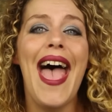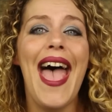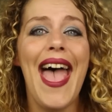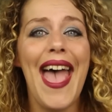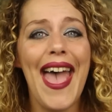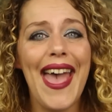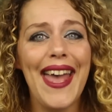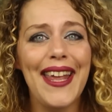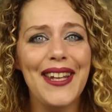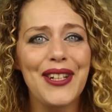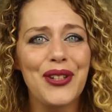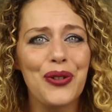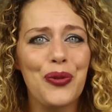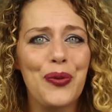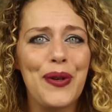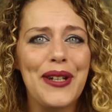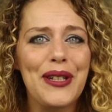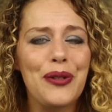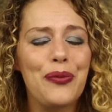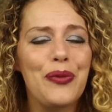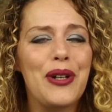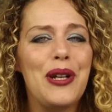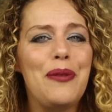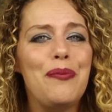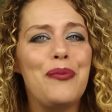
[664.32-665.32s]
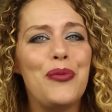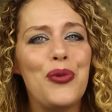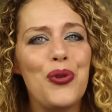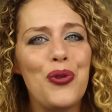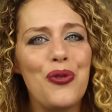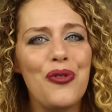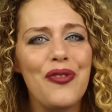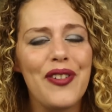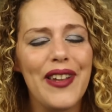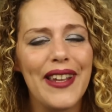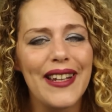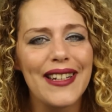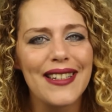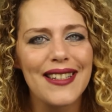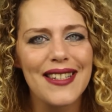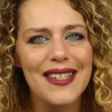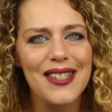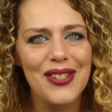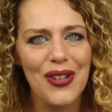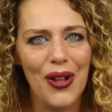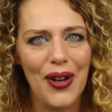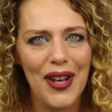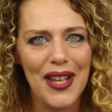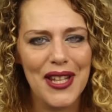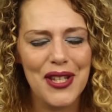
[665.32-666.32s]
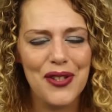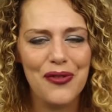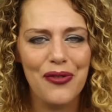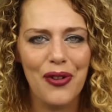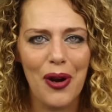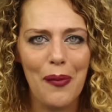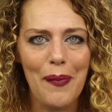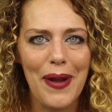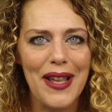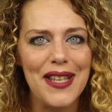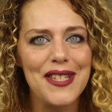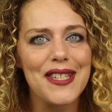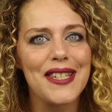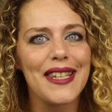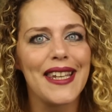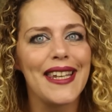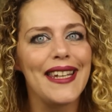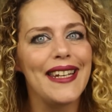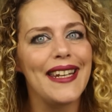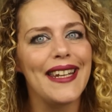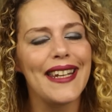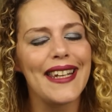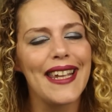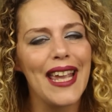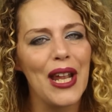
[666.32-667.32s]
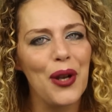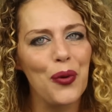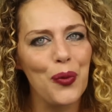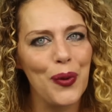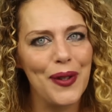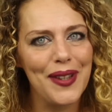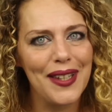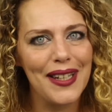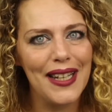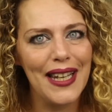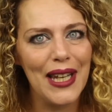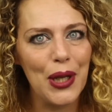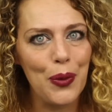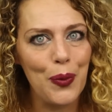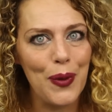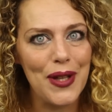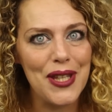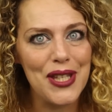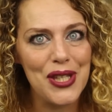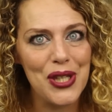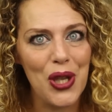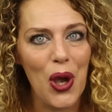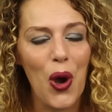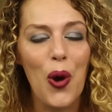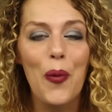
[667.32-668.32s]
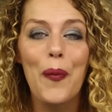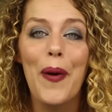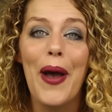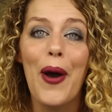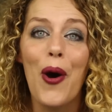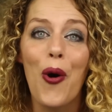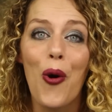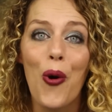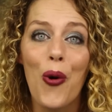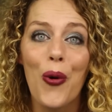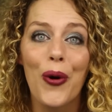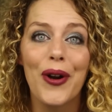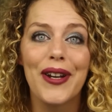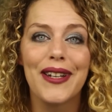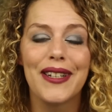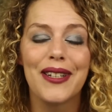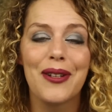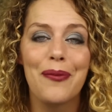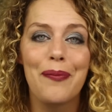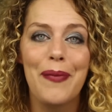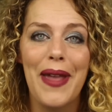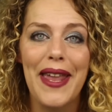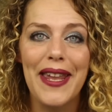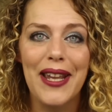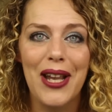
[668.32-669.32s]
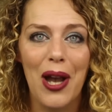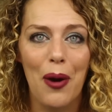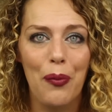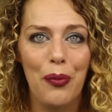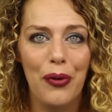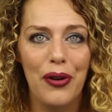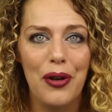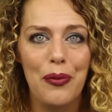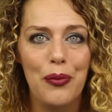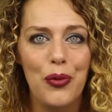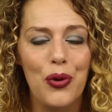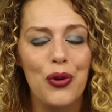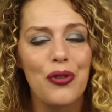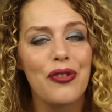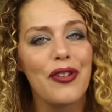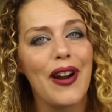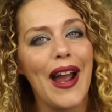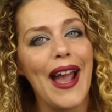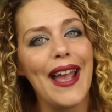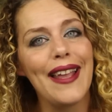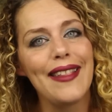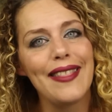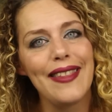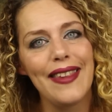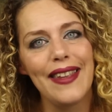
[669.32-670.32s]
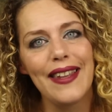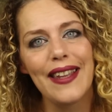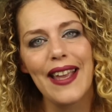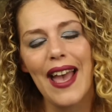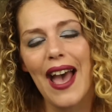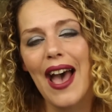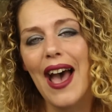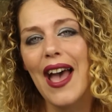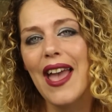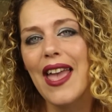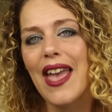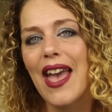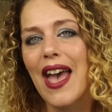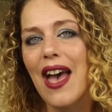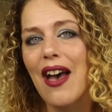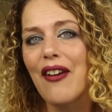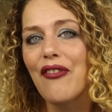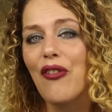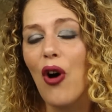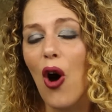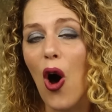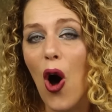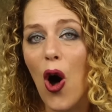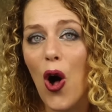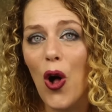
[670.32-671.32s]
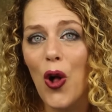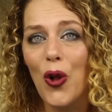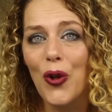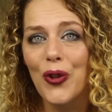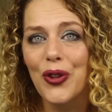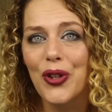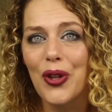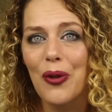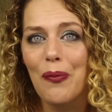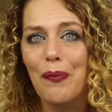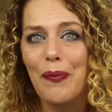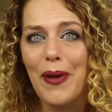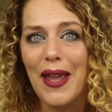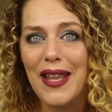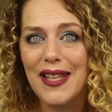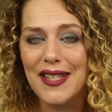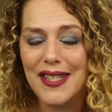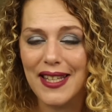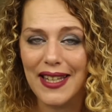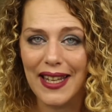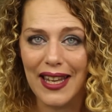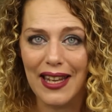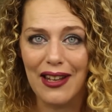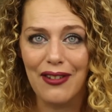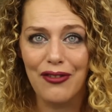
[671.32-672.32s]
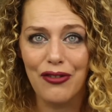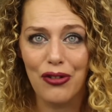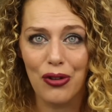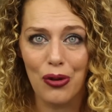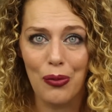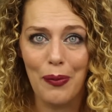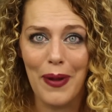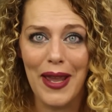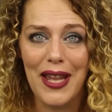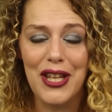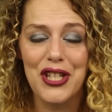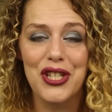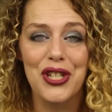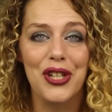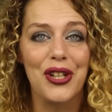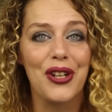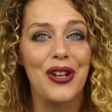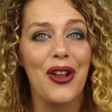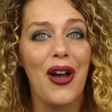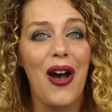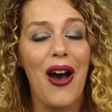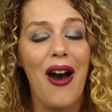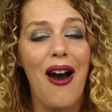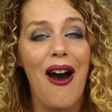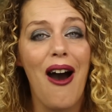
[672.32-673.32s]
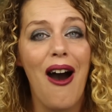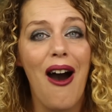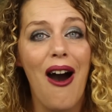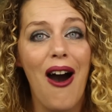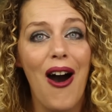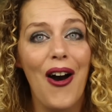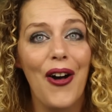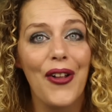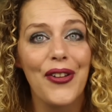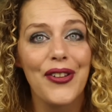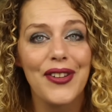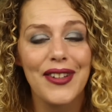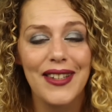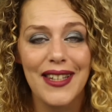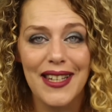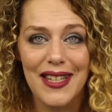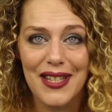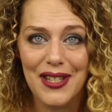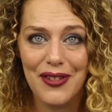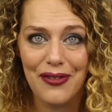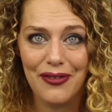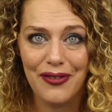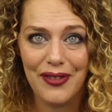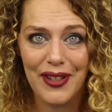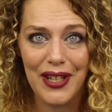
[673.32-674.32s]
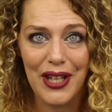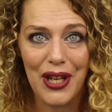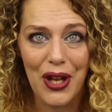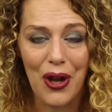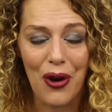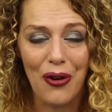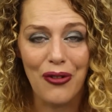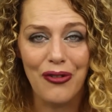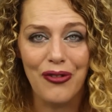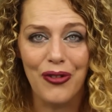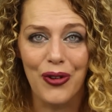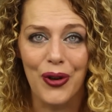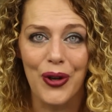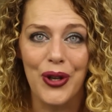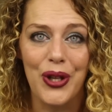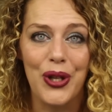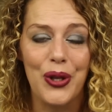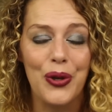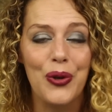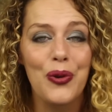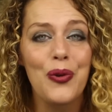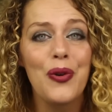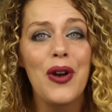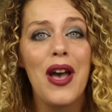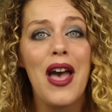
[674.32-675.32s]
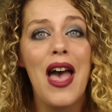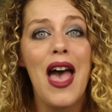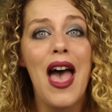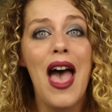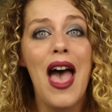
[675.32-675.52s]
And with removing the solids from my skin again with the liquid soap or the makeup remover, I think I have all the basic information on this video for you,